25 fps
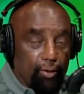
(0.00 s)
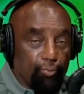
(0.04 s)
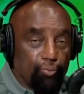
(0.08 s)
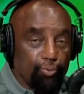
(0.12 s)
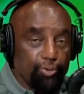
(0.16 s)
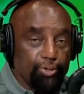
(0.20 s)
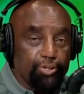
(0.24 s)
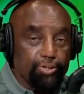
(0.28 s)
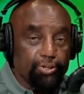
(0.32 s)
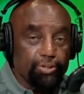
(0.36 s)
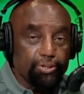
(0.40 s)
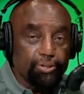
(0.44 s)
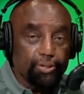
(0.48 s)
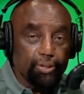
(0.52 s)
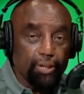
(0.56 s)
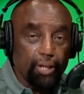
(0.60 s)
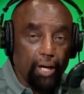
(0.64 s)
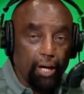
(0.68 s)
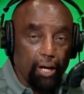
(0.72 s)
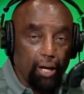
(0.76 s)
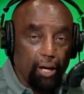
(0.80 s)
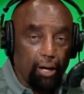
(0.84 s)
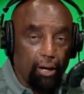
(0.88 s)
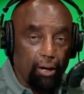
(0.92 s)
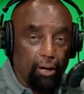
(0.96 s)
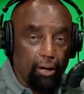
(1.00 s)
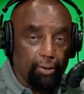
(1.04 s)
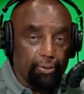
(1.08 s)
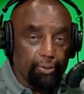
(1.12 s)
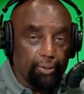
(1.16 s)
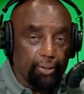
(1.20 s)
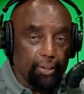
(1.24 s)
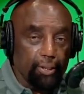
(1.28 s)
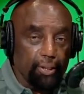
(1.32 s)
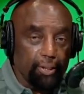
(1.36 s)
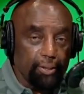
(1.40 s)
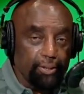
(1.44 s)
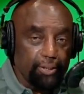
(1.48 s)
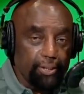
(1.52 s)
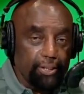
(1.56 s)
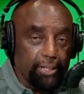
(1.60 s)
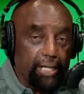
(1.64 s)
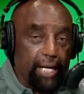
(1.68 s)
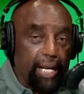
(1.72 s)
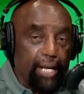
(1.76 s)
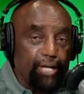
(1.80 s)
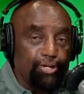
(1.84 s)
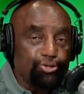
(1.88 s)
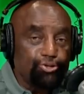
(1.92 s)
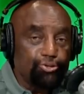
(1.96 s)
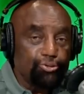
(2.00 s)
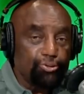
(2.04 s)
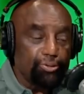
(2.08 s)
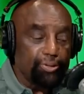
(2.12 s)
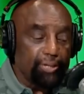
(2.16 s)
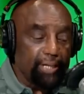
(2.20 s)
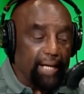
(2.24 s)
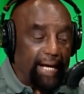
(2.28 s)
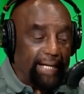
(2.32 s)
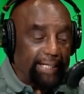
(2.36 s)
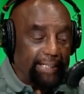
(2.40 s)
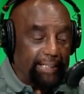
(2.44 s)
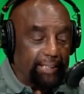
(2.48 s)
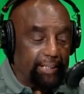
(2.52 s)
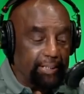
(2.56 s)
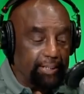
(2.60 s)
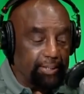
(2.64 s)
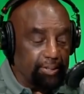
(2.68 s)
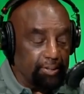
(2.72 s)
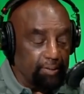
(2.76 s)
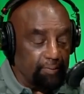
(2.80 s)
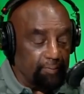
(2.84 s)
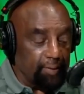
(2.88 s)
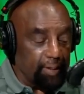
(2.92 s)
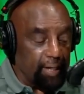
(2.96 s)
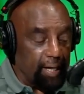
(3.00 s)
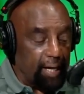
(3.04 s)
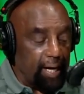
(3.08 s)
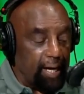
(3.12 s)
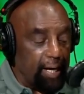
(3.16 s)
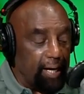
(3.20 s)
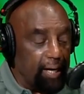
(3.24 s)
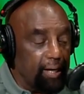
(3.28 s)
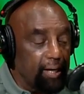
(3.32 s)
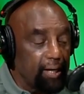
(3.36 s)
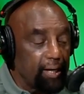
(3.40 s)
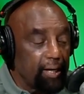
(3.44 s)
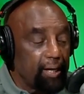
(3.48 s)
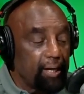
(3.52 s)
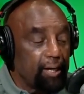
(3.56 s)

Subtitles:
which is the nature, the identity of God.